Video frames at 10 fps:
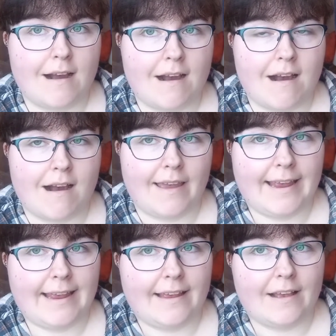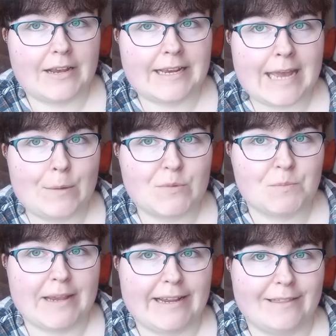I kept
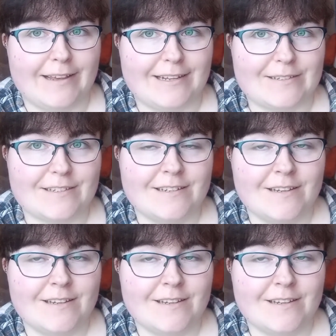making things,